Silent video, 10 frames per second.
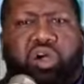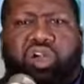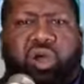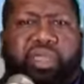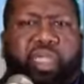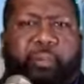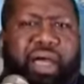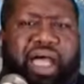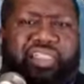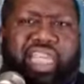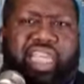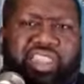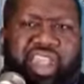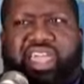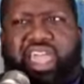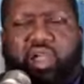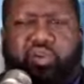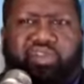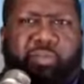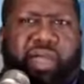You don't come in here and buy land and I
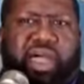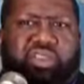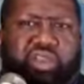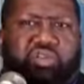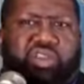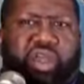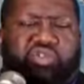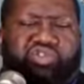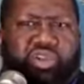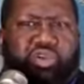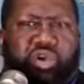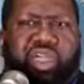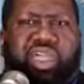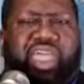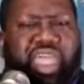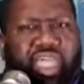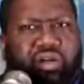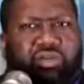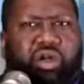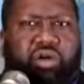can't go over there and buy none over there with you.
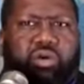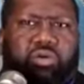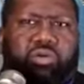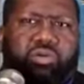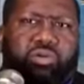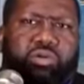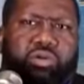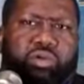Hell no.